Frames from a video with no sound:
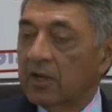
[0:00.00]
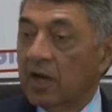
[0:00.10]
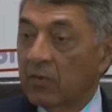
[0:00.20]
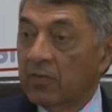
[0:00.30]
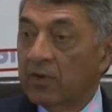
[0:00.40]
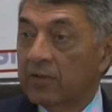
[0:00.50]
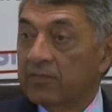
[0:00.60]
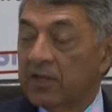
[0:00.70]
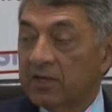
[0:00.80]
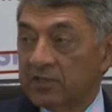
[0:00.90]
However,
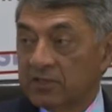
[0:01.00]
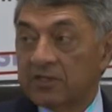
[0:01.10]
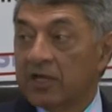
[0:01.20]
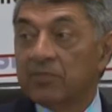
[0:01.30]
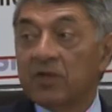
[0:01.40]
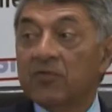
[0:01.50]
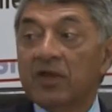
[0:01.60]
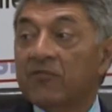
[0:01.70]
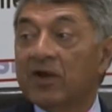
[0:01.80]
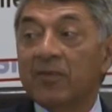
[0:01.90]
that doesn't take me
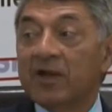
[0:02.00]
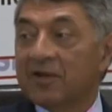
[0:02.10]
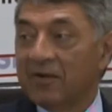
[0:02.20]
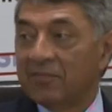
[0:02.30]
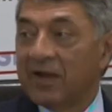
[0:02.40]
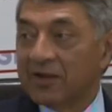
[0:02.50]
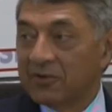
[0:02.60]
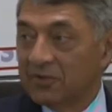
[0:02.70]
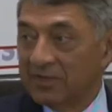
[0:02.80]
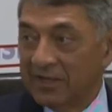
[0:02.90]
away, if I might come back
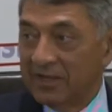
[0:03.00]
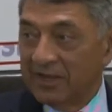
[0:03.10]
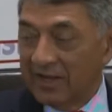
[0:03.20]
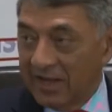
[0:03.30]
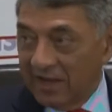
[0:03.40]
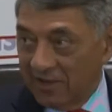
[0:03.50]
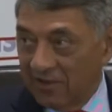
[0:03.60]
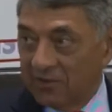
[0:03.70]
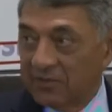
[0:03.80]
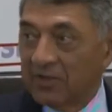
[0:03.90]
to the
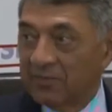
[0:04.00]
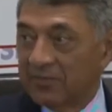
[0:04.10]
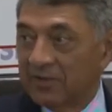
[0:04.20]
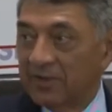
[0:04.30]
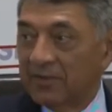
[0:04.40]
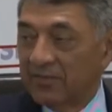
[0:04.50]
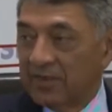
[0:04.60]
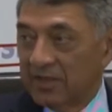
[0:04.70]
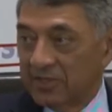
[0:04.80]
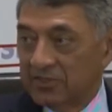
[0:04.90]
angle on top,
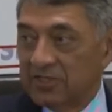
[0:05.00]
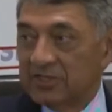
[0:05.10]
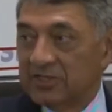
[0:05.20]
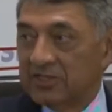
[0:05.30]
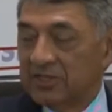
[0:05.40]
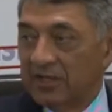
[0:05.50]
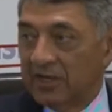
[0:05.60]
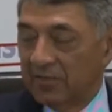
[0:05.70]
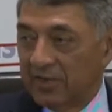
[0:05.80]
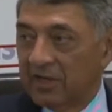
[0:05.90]
is GCC
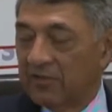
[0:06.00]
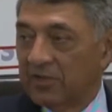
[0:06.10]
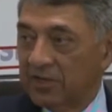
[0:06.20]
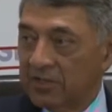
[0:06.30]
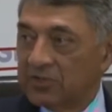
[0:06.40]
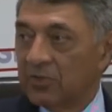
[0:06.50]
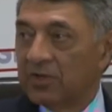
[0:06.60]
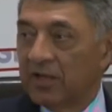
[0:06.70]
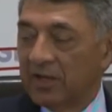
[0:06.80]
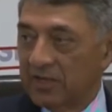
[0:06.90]
and MENA within its
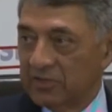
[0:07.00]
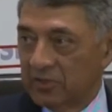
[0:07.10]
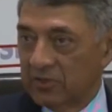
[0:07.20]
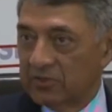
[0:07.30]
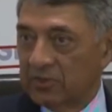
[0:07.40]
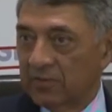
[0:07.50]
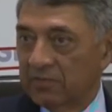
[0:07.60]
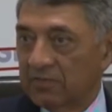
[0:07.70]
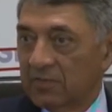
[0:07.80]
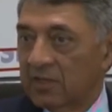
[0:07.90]
own areas also.
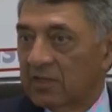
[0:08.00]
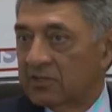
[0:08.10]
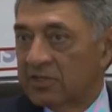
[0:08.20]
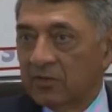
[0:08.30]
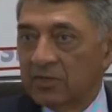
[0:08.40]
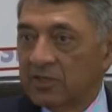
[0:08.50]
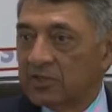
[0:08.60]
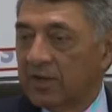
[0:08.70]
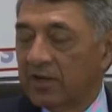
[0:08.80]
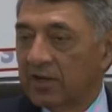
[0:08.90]
Saudi is
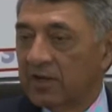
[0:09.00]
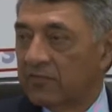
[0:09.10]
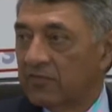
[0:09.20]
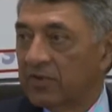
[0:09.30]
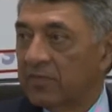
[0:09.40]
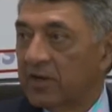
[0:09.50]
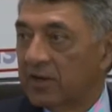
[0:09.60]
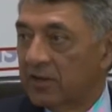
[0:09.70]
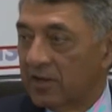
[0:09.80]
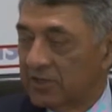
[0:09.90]
spending $150
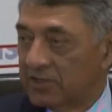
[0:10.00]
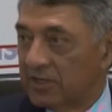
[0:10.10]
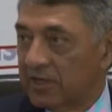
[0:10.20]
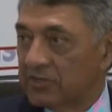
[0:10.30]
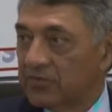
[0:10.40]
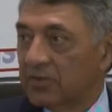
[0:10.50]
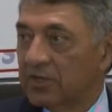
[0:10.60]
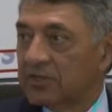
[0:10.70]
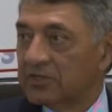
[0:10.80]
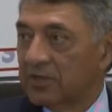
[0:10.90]
billion in the next few
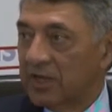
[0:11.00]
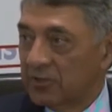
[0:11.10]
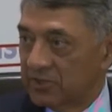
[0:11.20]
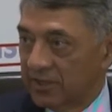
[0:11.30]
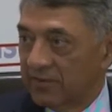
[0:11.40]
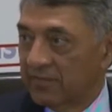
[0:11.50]
years on housing.